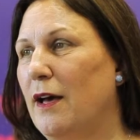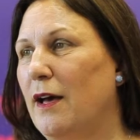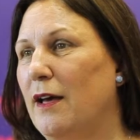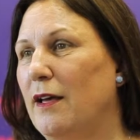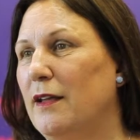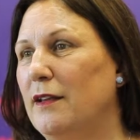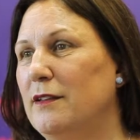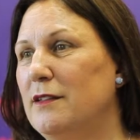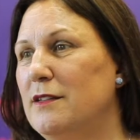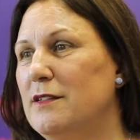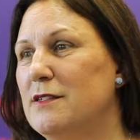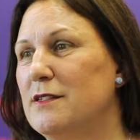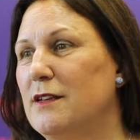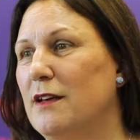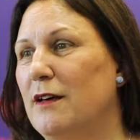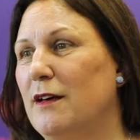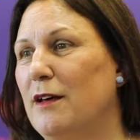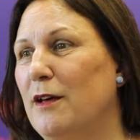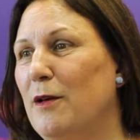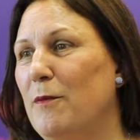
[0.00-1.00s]
And
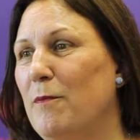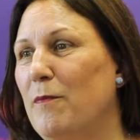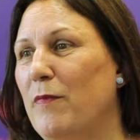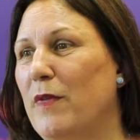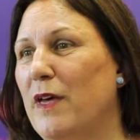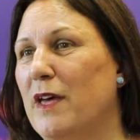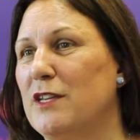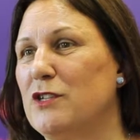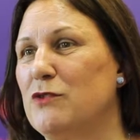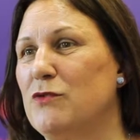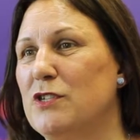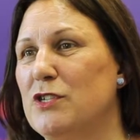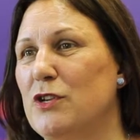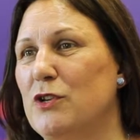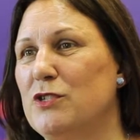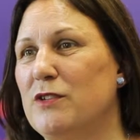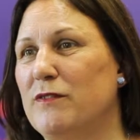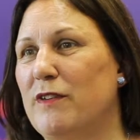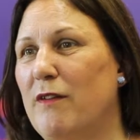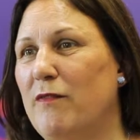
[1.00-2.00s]
as a
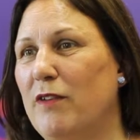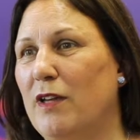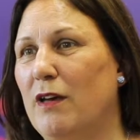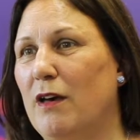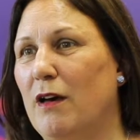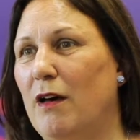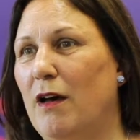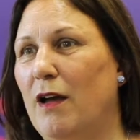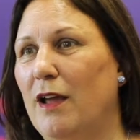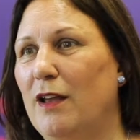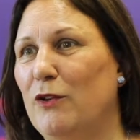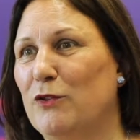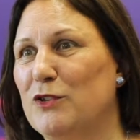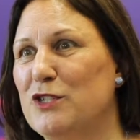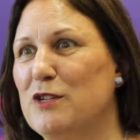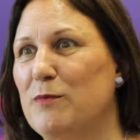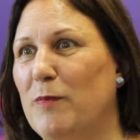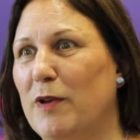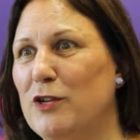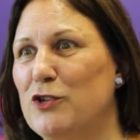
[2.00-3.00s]
result of having her, I
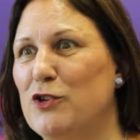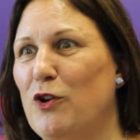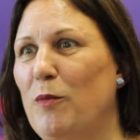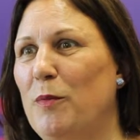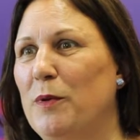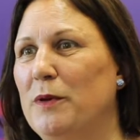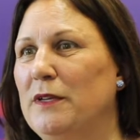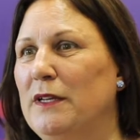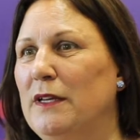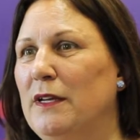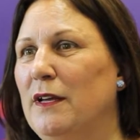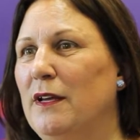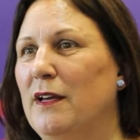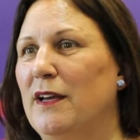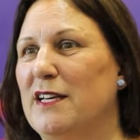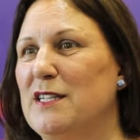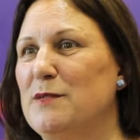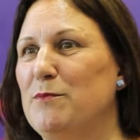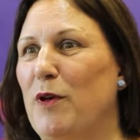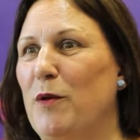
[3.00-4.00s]
lost my job.
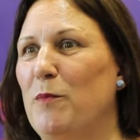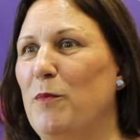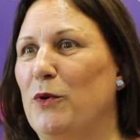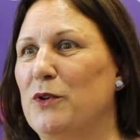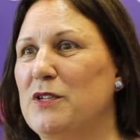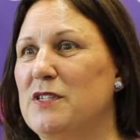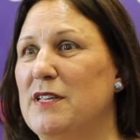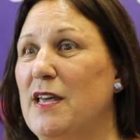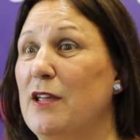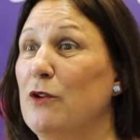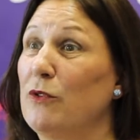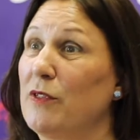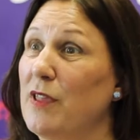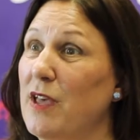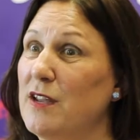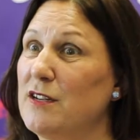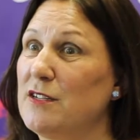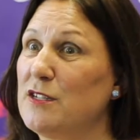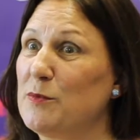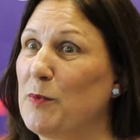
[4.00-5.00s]
As my boss said, or
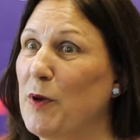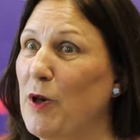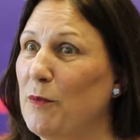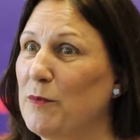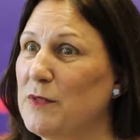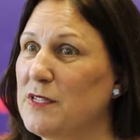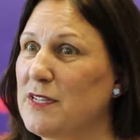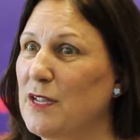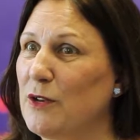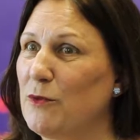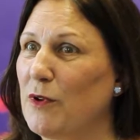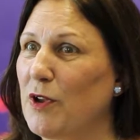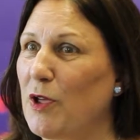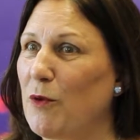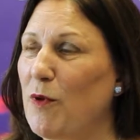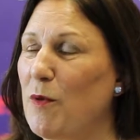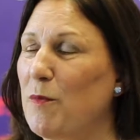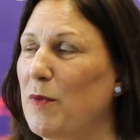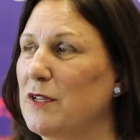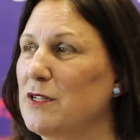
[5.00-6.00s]
the head of department said when
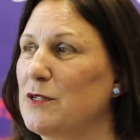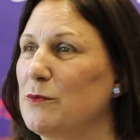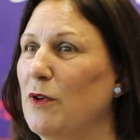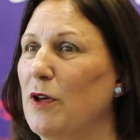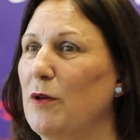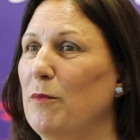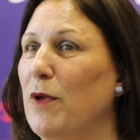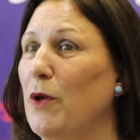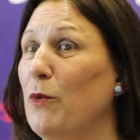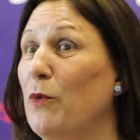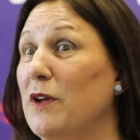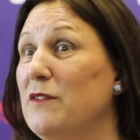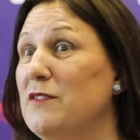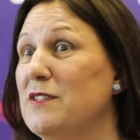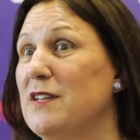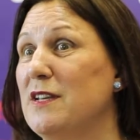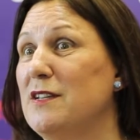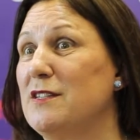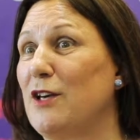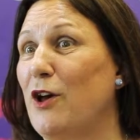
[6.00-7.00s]
I went back to work, my wife
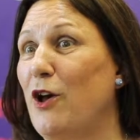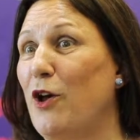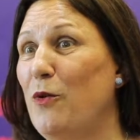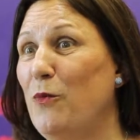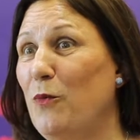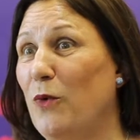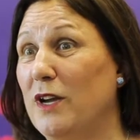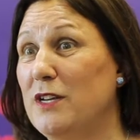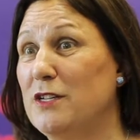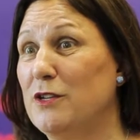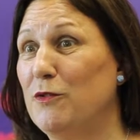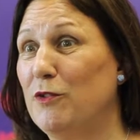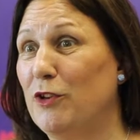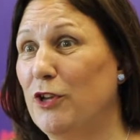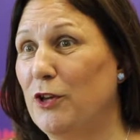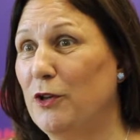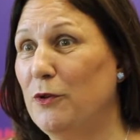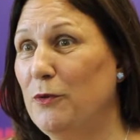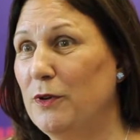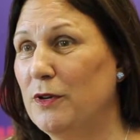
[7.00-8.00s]
stays at home, why
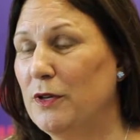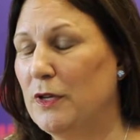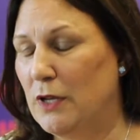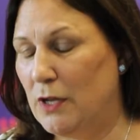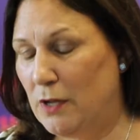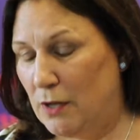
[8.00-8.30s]
don't you?